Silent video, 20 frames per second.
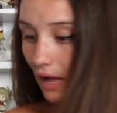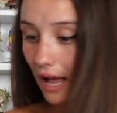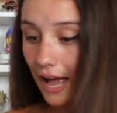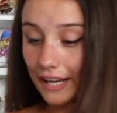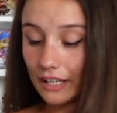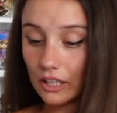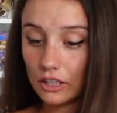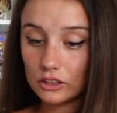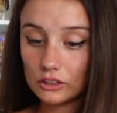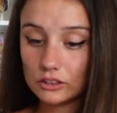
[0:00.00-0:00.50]

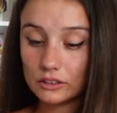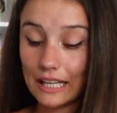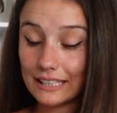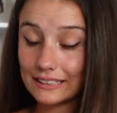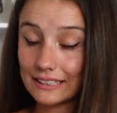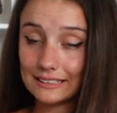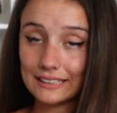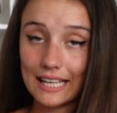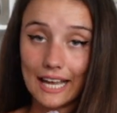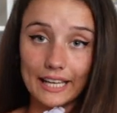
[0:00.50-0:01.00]
and as
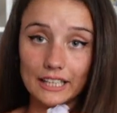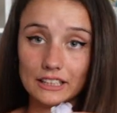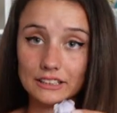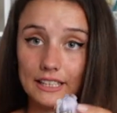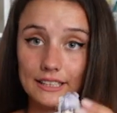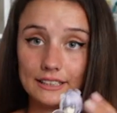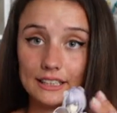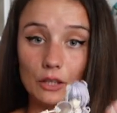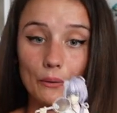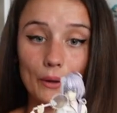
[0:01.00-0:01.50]
I say,
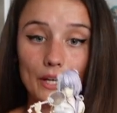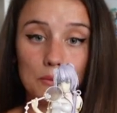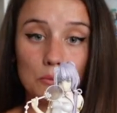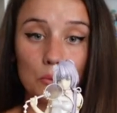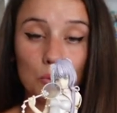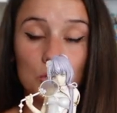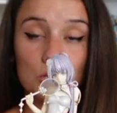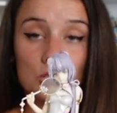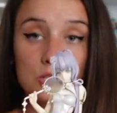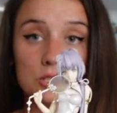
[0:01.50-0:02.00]
she's
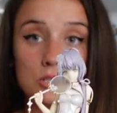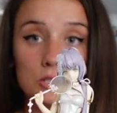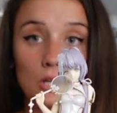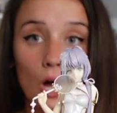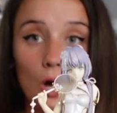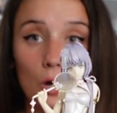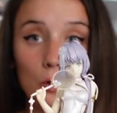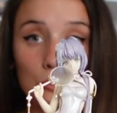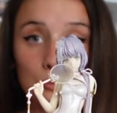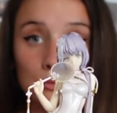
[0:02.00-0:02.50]
incredible. The
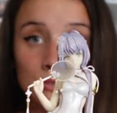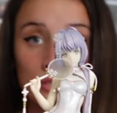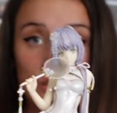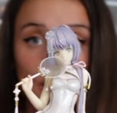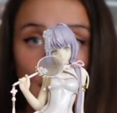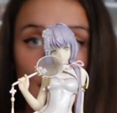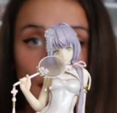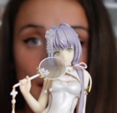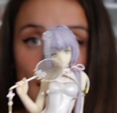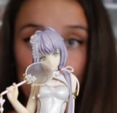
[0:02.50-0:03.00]
sculpt,
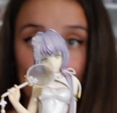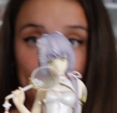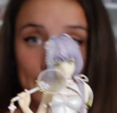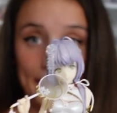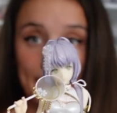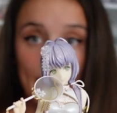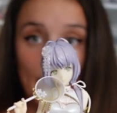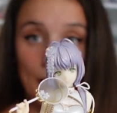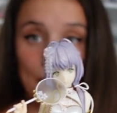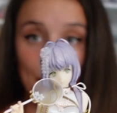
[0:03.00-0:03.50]

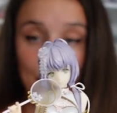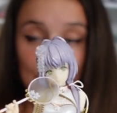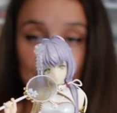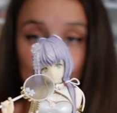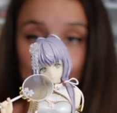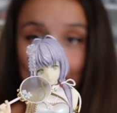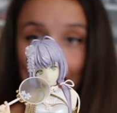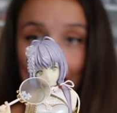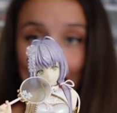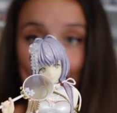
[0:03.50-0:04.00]
the, um,
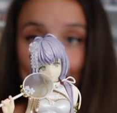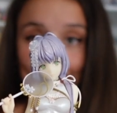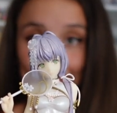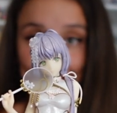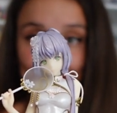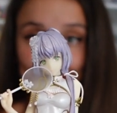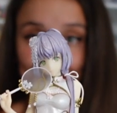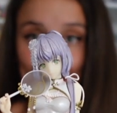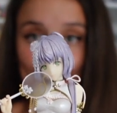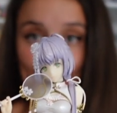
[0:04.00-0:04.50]
the hair
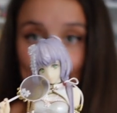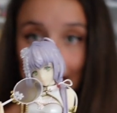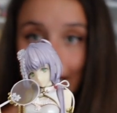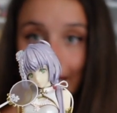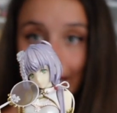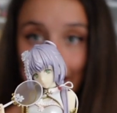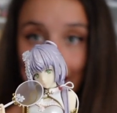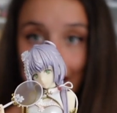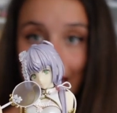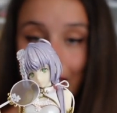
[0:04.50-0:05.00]

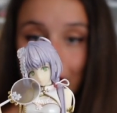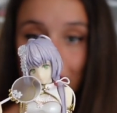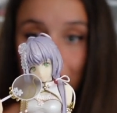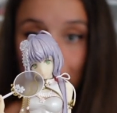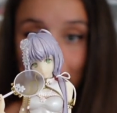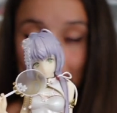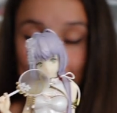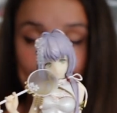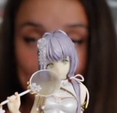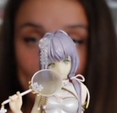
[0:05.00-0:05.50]
detailing,
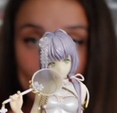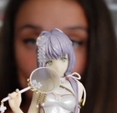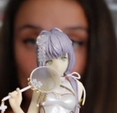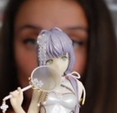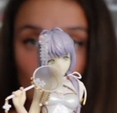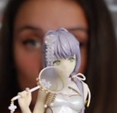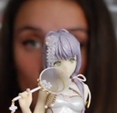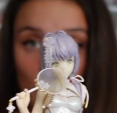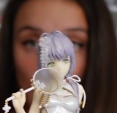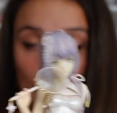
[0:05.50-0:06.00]
everything.
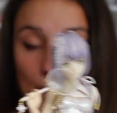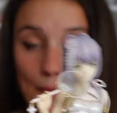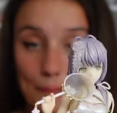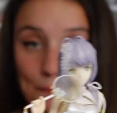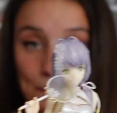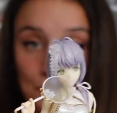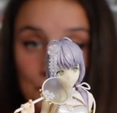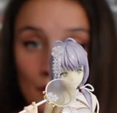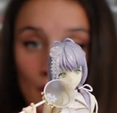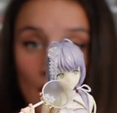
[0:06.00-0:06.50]

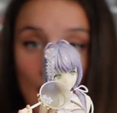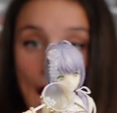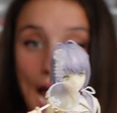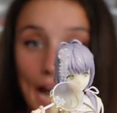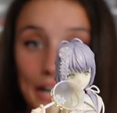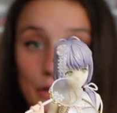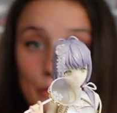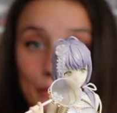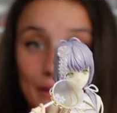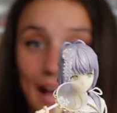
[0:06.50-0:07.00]
Um,
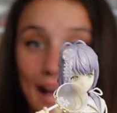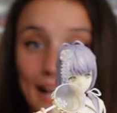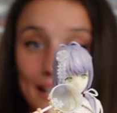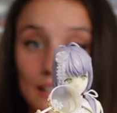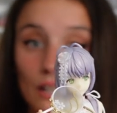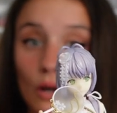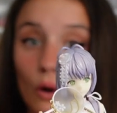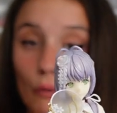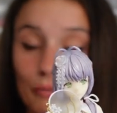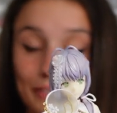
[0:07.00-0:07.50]
and you
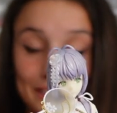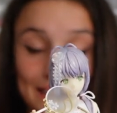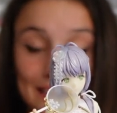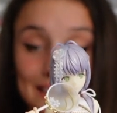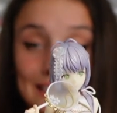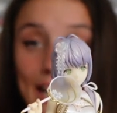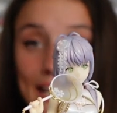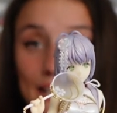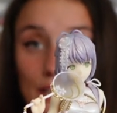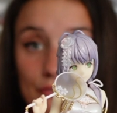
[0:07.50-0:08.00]
can obviously
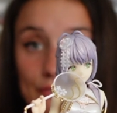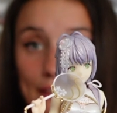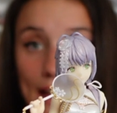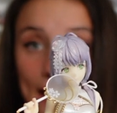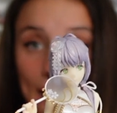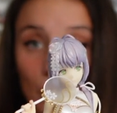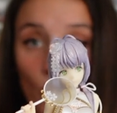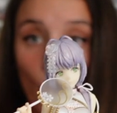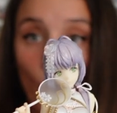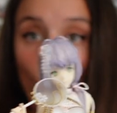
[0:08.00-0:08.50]
take the
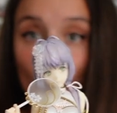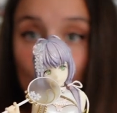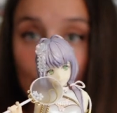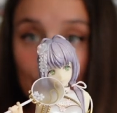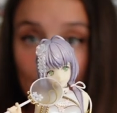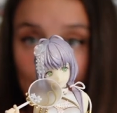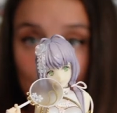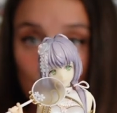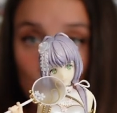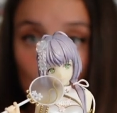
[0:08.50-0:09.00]
fan off
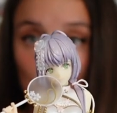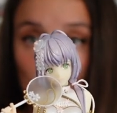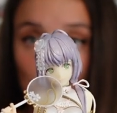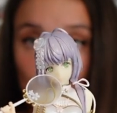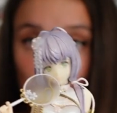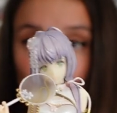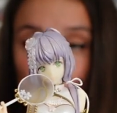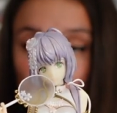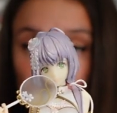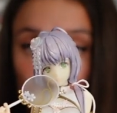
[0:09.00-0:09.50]
if you would
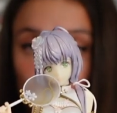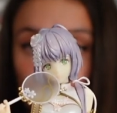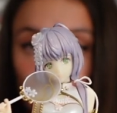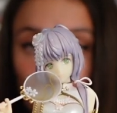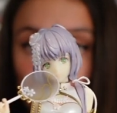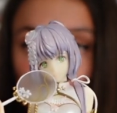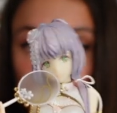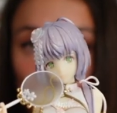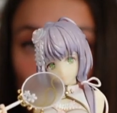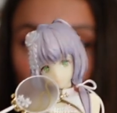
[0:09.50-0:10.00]
prefer to
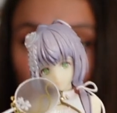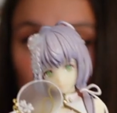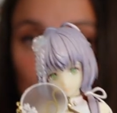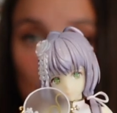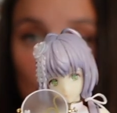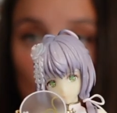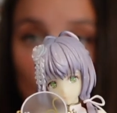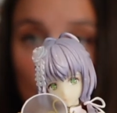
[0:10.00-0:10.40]
do so,